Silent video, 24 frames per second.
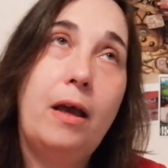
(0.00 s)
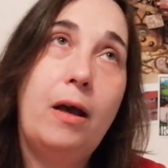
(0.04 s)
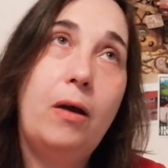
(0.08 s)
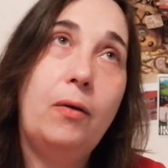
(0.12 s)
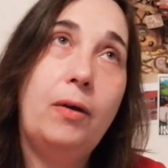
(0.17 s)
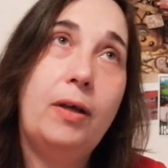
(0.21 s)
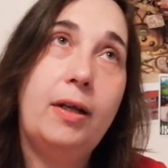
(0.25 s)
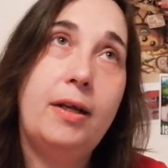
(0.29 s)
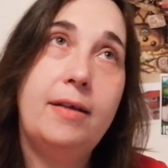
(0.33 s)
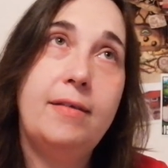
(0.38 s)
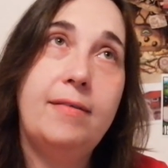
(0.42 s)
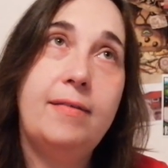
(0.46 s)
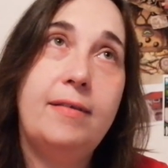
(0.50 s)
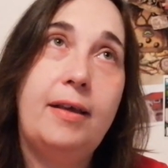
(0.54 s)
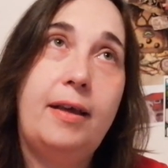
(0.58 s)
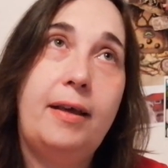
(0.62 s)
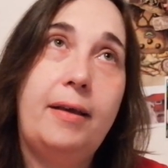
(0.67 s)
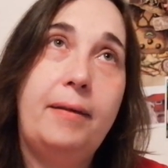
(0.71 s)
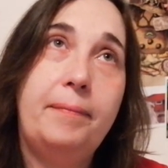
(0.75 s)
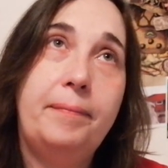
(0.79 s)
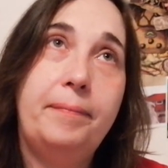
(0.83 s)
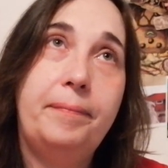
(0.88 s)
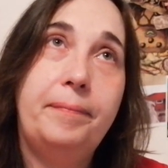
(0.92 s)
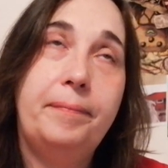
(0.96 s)
how can I
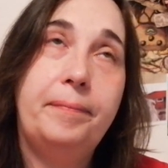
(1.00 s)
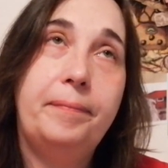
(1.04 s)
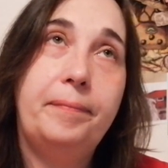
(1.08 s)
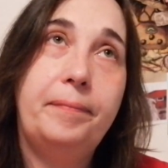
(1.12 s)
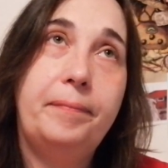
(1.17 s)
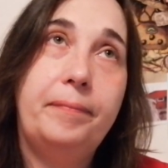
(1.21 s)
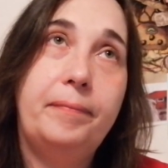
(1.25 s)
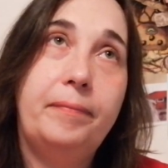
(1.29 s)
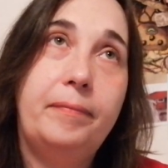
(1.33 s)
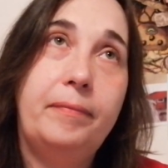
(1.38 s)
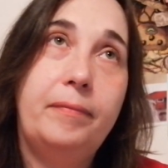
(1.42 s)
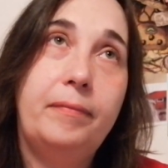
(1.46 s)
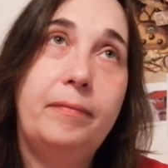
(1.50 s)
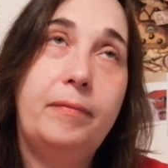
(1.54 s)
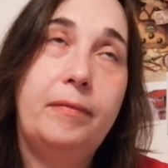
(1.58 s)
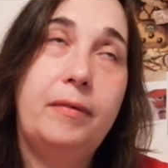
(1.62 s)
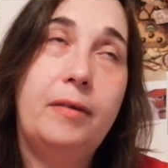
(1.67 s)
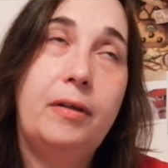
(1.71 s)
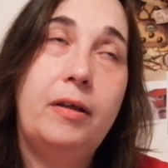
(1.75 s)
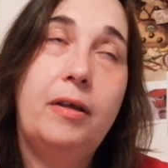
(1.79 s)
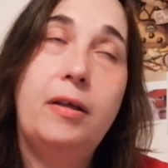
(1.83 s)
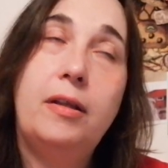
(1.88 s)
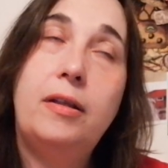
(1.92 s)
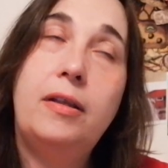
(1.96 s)
say?
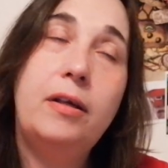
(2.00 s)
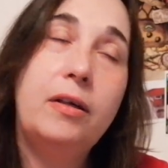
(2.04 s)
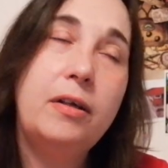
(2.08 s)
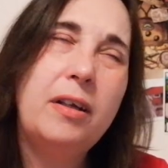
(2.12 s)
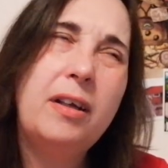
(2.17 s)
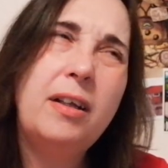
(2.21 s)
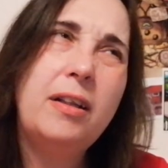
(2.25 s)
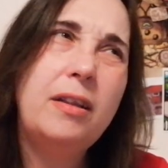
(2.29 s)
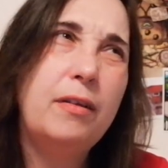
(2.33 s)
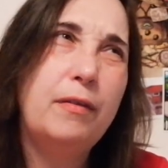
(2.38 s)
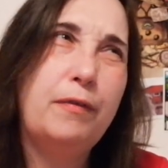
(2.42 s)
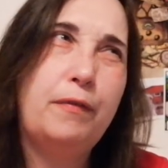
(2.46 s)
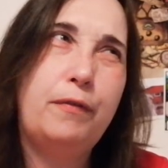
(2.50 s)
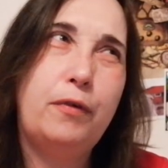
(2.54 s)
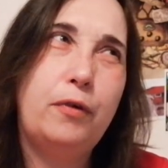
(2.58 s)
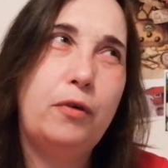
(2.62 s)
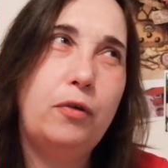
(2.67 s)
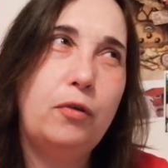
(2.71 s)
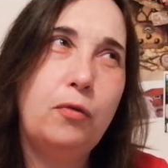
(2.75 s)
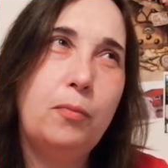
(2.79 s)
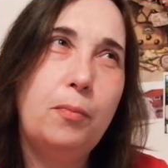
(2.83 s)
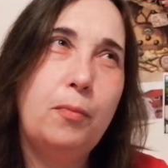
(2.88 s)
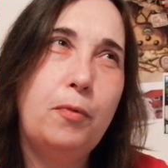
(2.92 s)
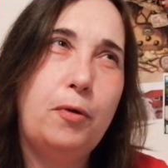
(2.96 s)
They're not the
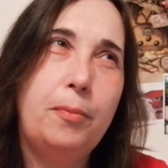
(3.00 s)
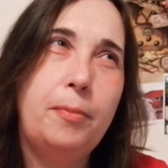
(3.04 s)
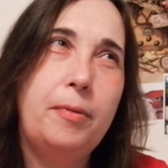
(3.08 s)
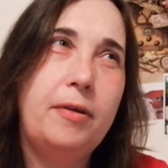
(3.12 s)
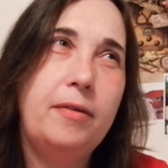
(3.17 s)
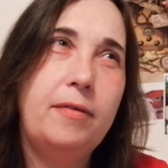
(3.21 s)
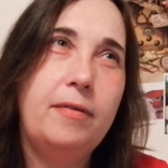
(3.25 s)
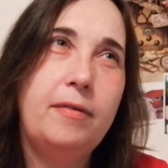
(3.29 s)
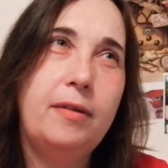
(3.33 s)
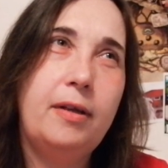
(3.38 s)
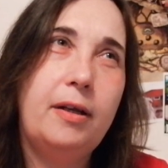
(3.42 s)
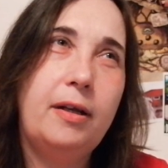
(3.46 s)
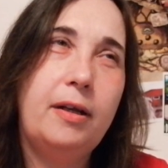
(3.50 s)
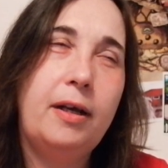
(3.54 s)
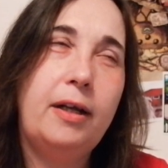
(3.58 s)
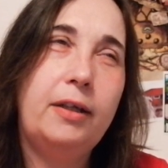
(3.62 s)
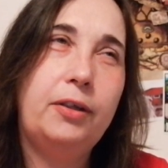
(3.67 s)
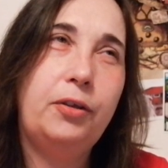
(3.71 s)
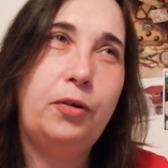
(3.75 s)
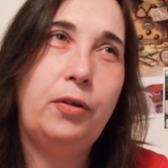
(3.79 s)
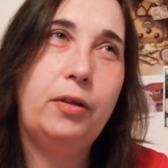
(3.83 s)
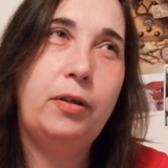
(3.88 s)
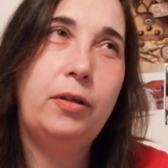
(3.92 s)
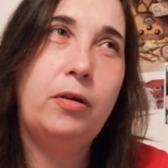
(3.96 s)
first mermaids that
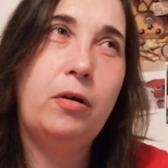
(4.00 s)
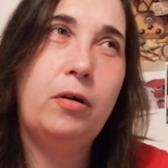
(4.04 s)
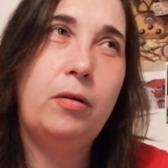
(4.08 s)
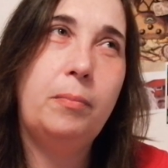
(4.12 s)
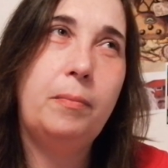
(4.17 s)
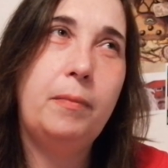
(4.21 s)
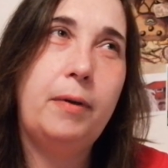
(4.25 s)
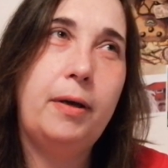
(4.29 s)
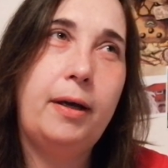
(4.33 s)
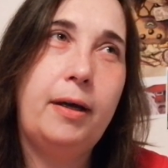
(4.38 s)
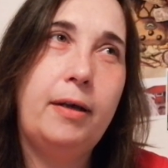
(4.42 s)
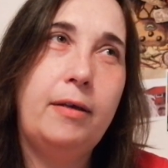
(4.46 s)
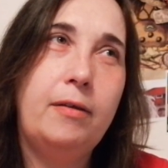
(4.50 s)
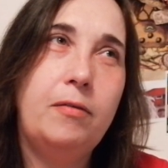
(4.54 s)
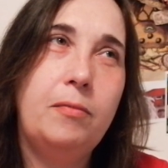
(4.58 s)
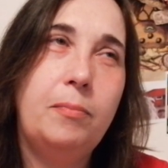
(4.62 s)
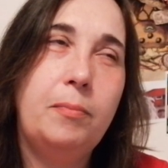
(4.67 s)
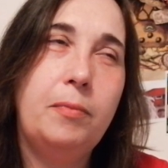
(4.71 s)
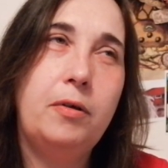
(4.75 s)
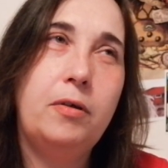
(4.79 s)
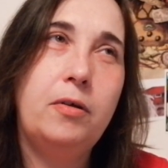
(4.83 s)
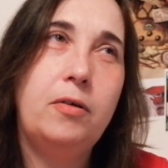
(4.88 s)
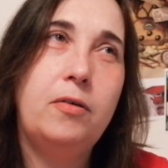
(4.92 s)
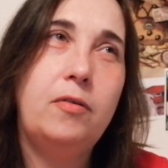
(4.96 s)
actually caught my eyes
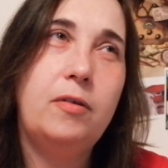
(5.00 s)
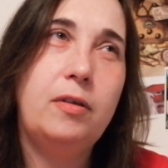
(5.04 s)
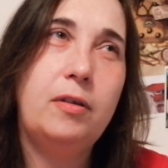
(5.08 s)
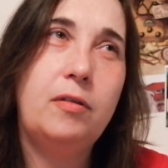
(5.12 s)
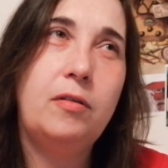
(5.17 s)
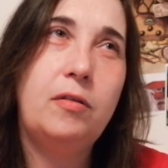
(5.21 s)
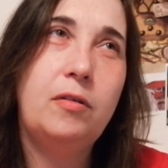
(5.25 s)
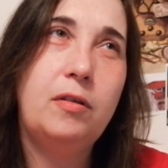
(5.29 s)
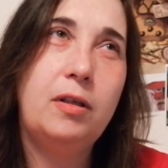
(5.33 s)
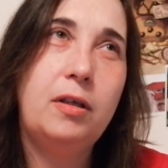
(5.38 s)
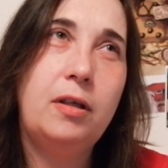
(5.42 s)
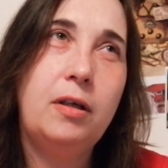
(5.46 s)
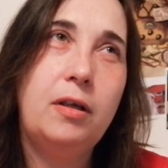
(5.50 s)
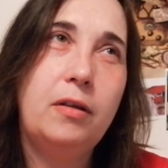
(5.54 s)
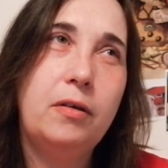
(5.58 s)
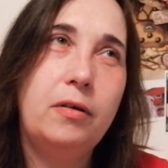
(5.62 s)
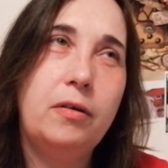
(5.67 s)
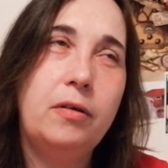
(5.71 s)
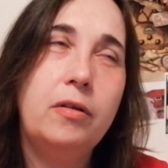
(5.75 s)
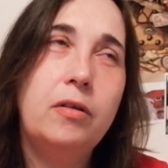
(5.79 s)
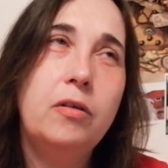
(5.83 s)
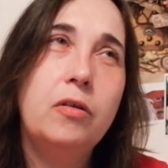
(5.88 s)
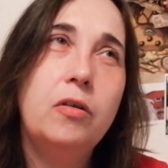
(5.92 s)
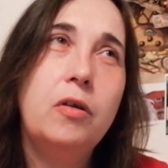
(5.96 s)
because it's the
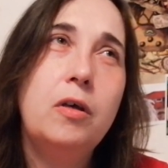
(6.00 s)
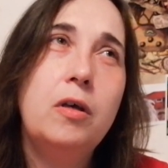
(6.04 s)
other.